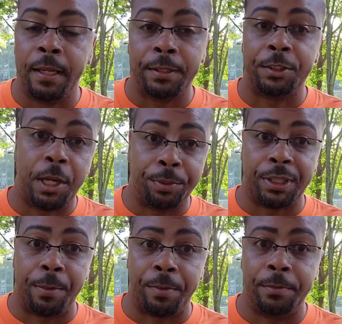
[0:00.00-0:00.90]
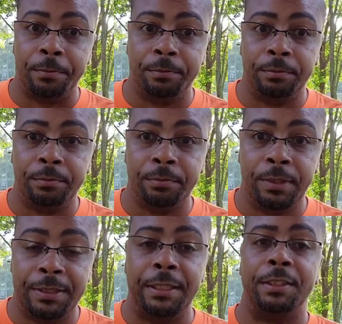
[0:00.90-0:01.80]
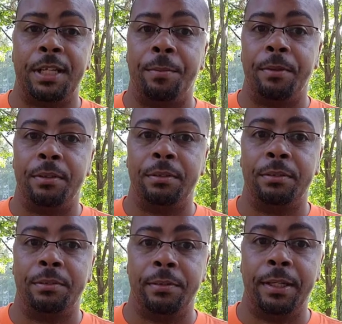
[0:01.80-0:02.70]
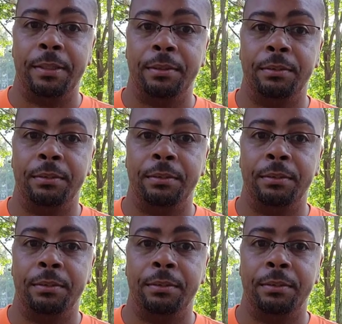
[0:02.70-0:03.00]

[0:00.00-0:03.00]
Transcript: a tub stopper, sink stopper, right?